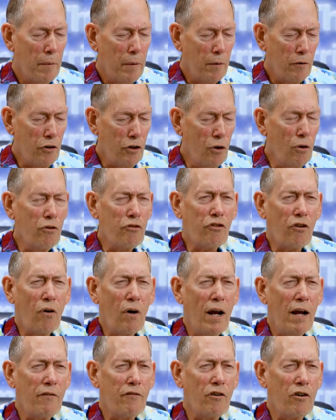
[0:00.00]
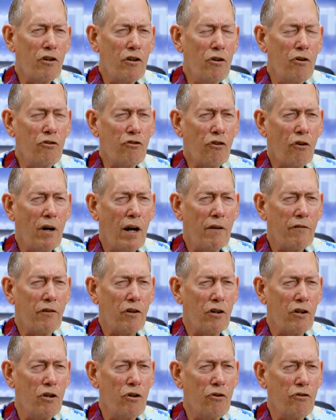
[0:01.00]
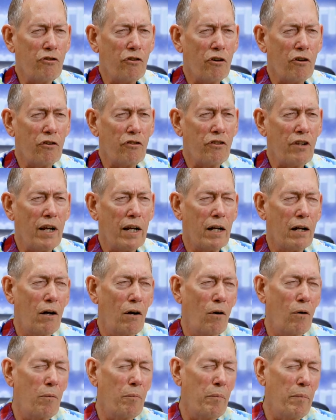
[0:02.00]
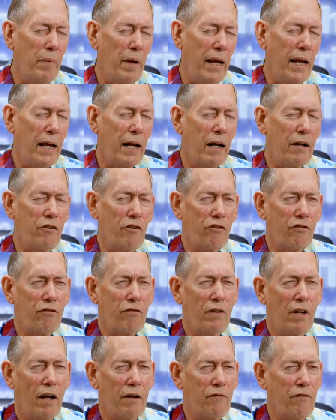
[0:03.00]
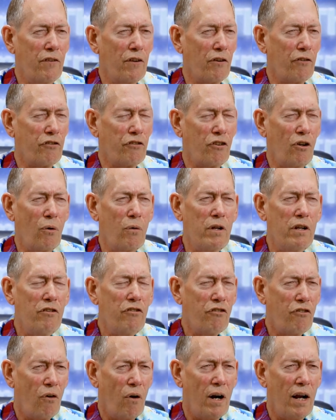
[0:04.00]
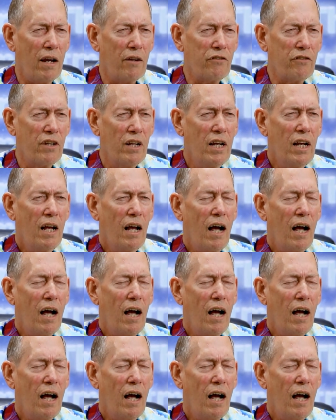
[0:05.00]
user after user after user is saying, oh man, I feel so de-stressed.